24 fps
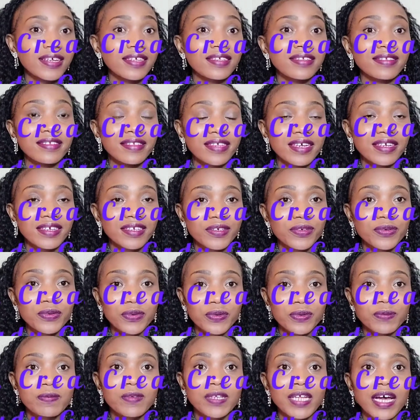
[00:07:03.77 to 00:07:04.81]
Study
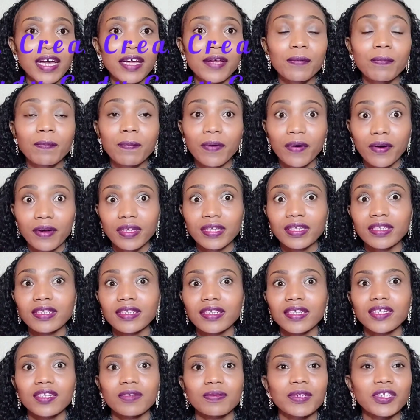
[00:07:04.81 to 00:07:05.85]
groups are important,
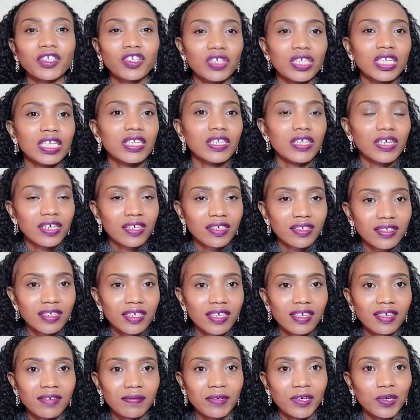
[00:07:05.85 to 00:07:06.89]
especially in
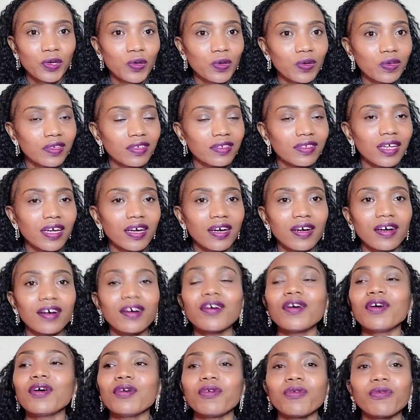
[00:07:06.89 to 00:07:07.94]
nursing, because
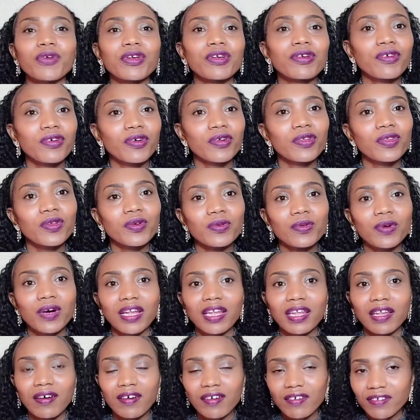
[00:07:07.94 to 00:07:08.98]
we go through a
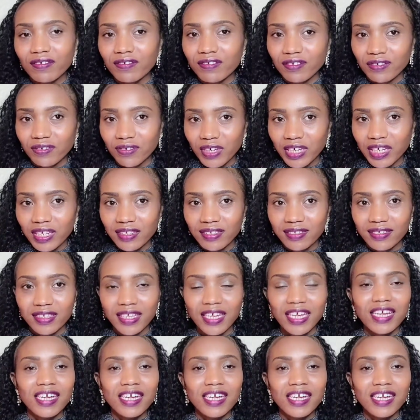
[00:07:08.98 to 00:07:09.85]
lot of stress.